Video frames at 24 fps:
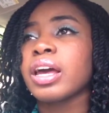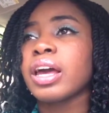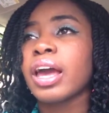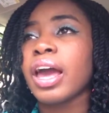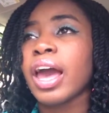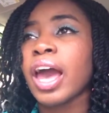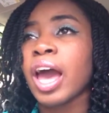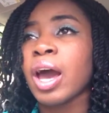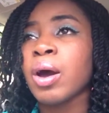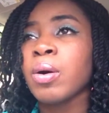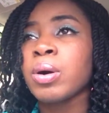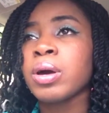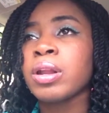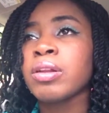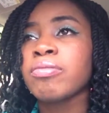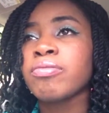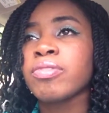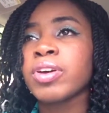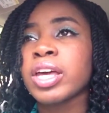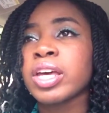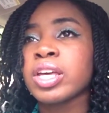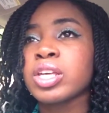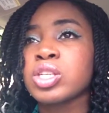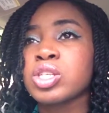how it
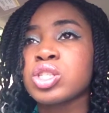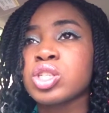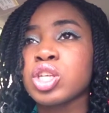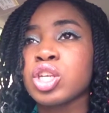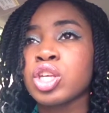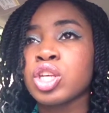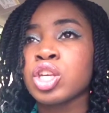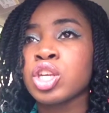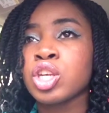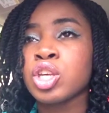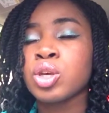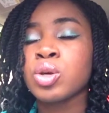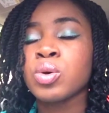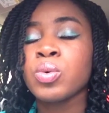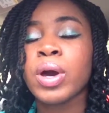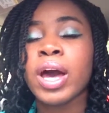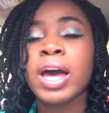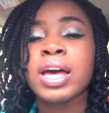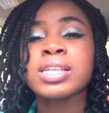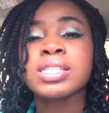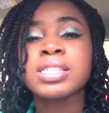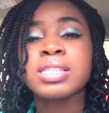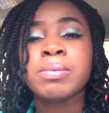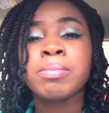affects you
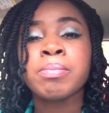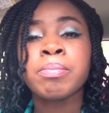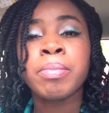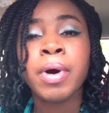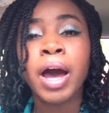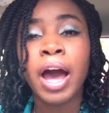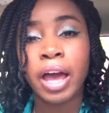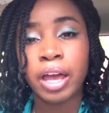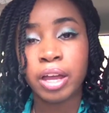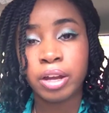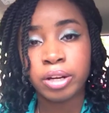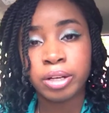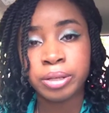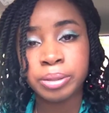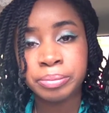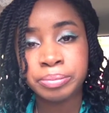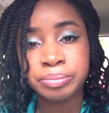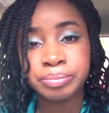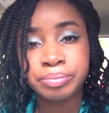as the buyer.